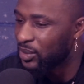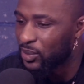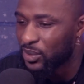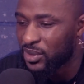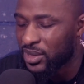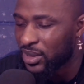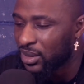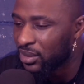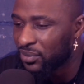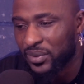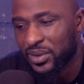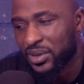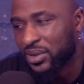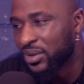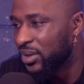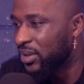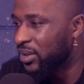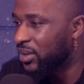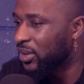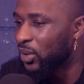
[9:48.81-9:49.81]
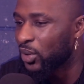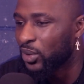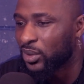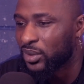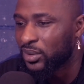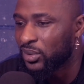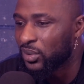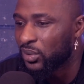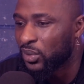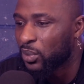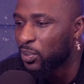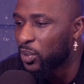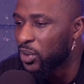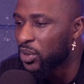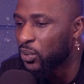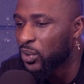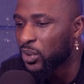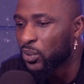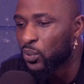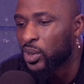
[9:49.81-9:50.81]
Selfishness. Nobody
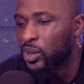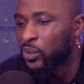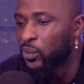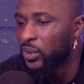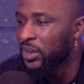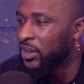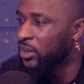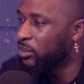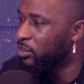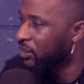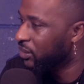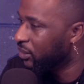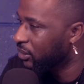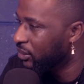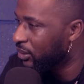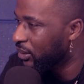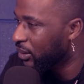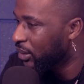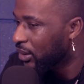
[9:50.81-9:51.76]
want to work with anybody.